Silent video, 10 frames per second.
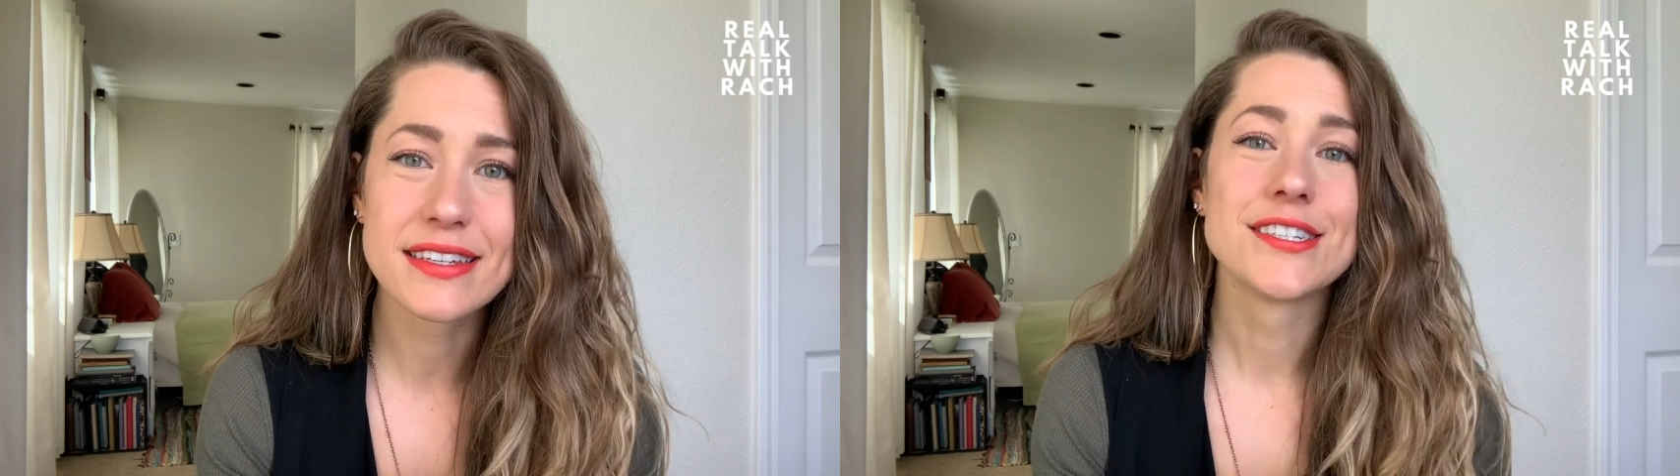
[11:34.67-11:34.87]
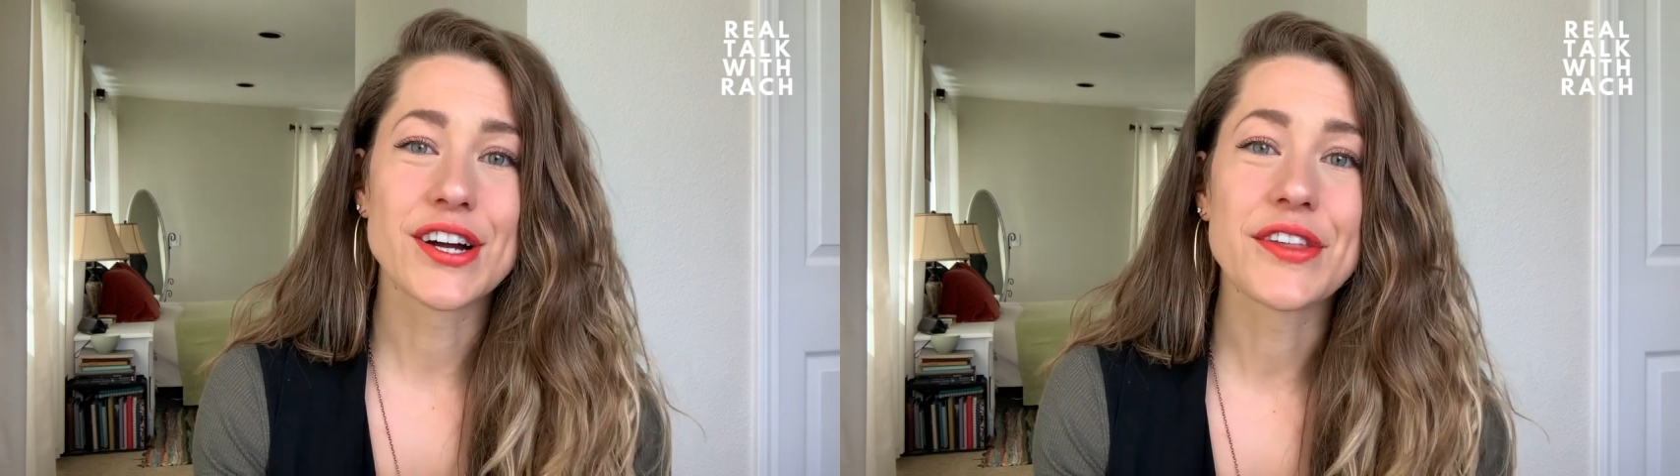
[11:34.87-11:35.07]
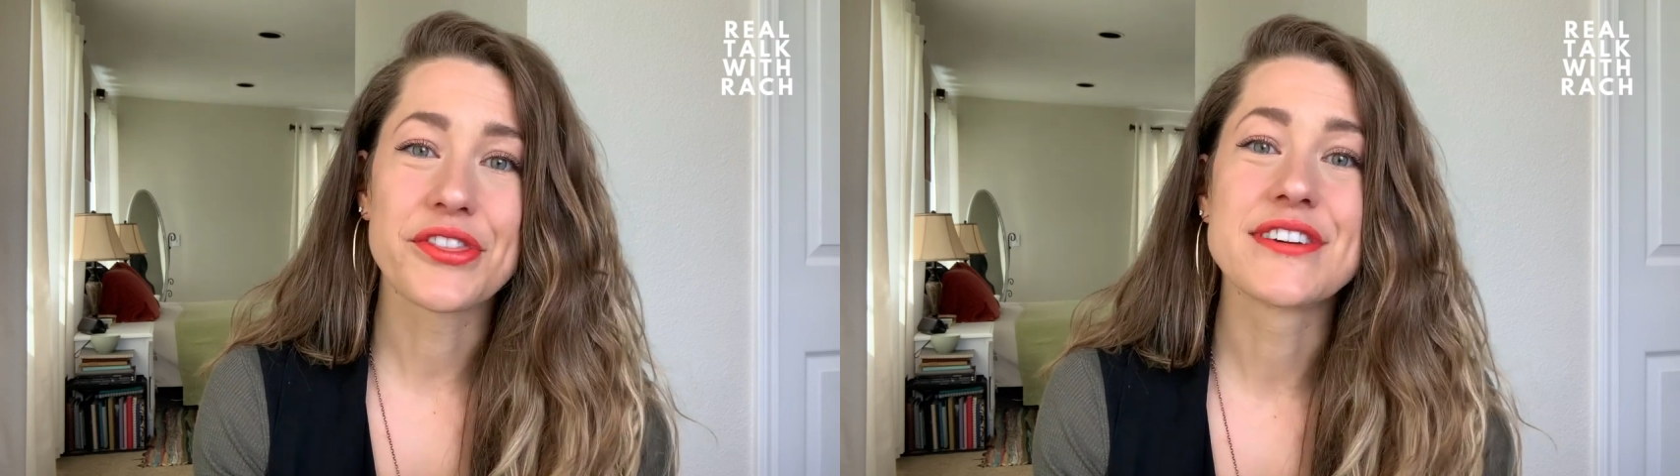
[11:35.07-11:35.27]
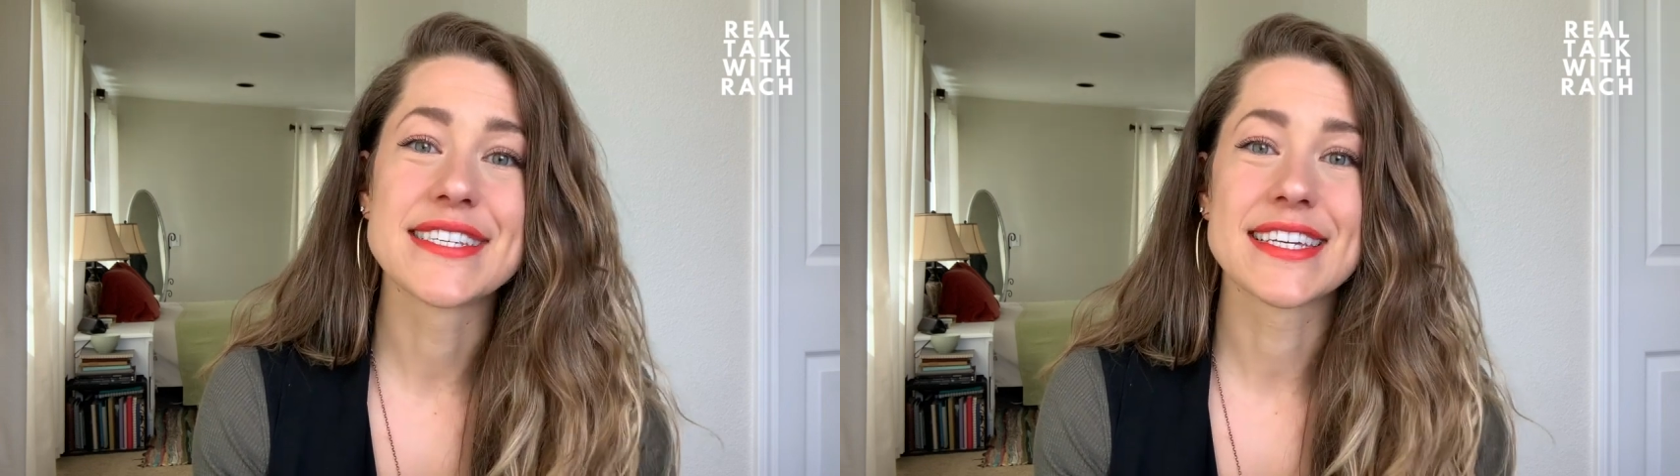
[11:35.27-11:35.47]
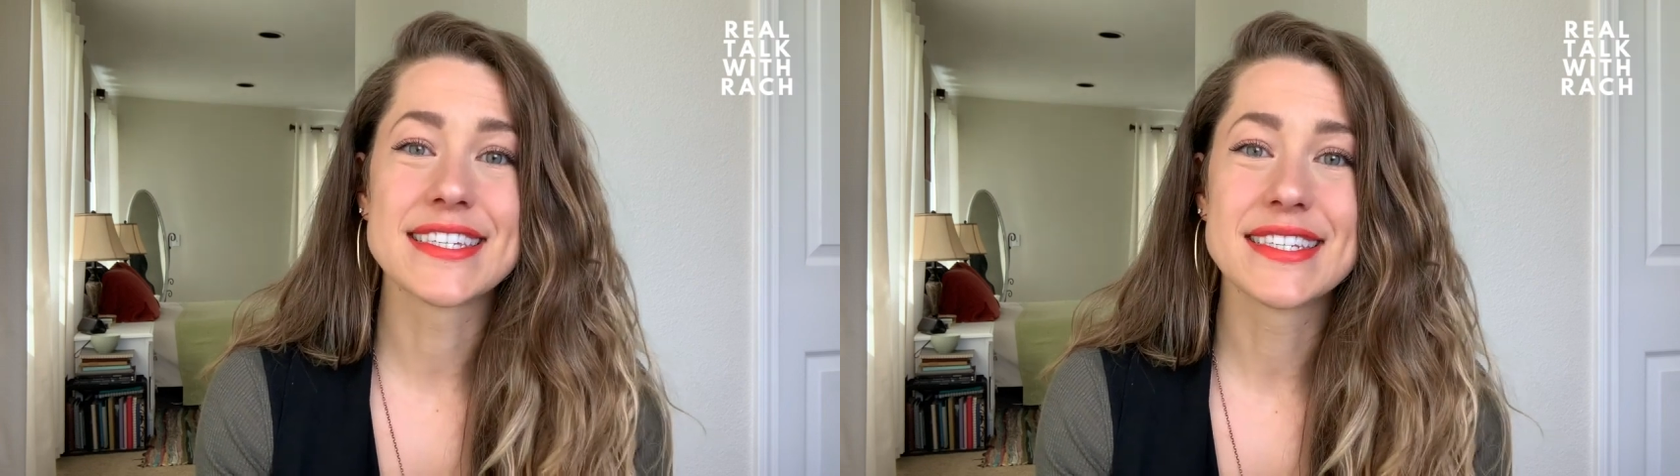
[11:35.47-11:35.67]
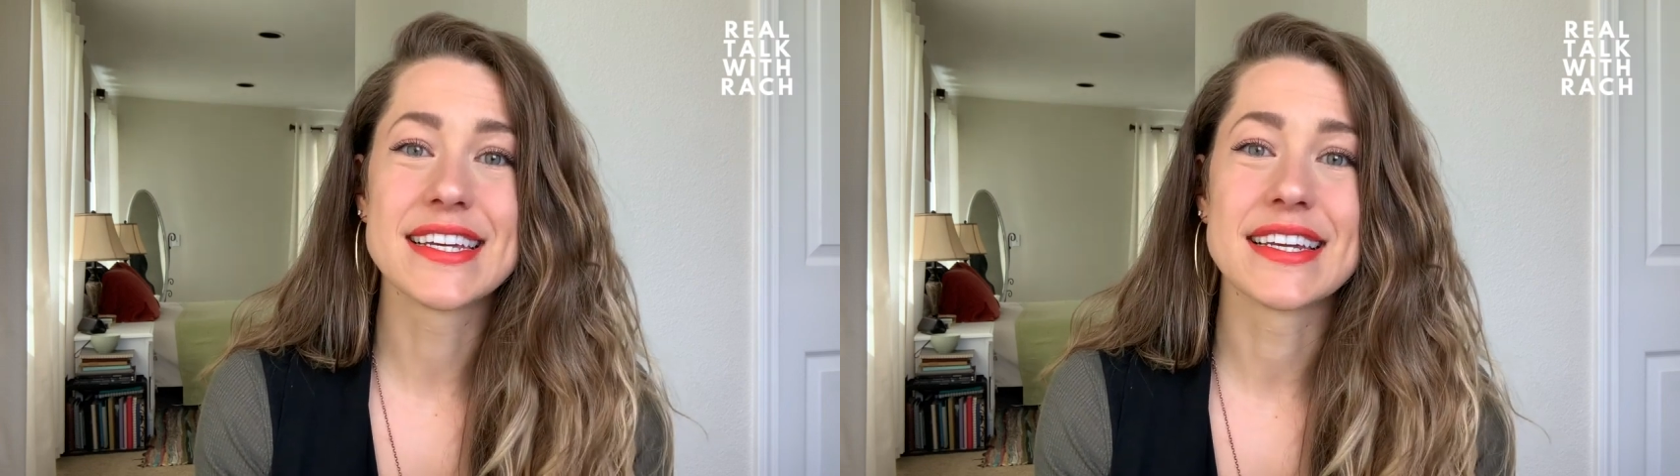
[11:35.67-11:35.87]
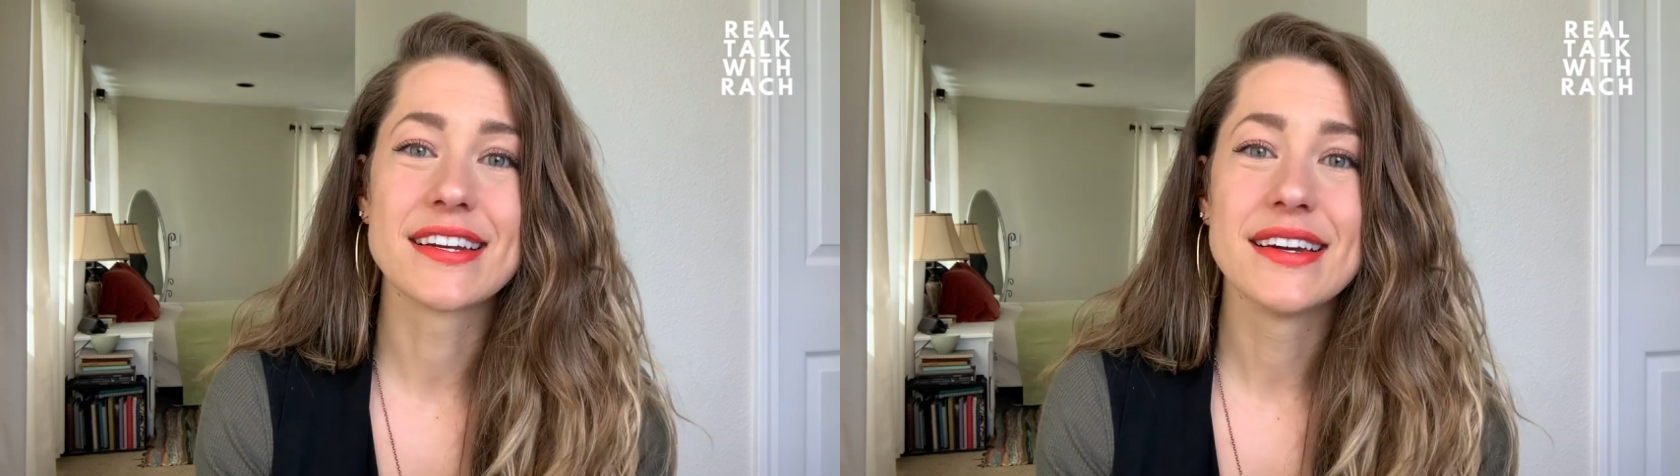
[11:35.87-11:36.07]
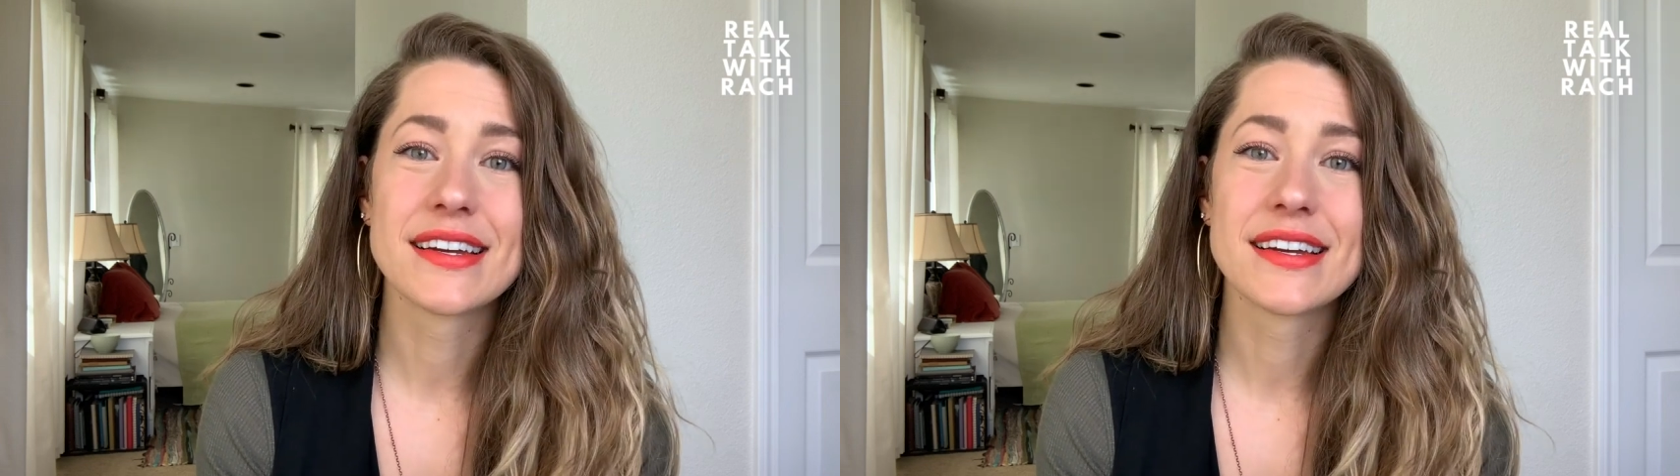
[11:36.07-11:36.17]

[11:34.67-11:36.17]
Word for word: John 3:16